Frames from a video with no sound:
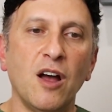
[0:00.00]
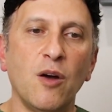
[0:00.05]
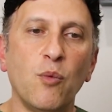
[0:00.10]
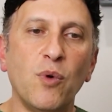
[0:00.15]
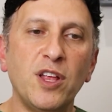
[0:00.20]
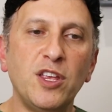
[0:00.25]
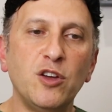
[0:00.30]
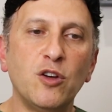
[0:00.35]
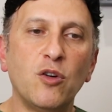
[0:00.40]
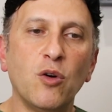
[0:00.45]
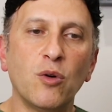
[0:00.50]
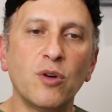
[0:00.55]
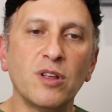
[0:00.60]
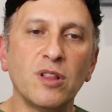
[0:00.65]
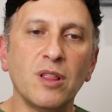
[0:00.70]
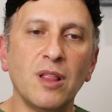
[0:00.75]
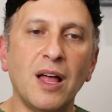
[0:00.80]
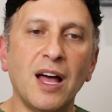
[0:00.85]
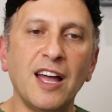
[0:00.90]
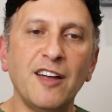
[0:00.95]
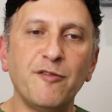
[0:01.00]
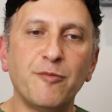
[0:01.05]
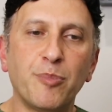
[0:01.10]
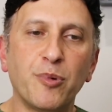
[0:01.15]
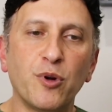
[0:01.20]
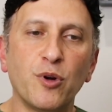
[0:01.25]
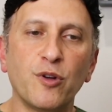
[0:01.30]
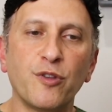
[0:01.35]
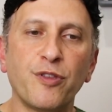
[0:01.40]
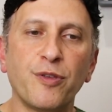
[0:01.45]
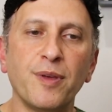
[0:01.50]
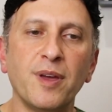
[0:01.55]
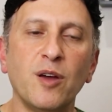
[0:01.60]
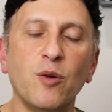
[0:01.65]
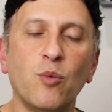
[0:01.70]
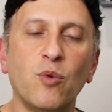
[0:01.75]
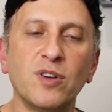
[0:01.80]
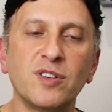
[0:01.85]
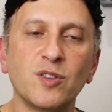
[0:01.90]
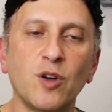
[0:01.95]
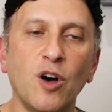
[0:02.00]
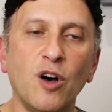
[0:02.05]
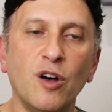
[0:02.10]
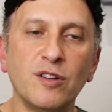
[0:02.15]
When you go to live birth, it was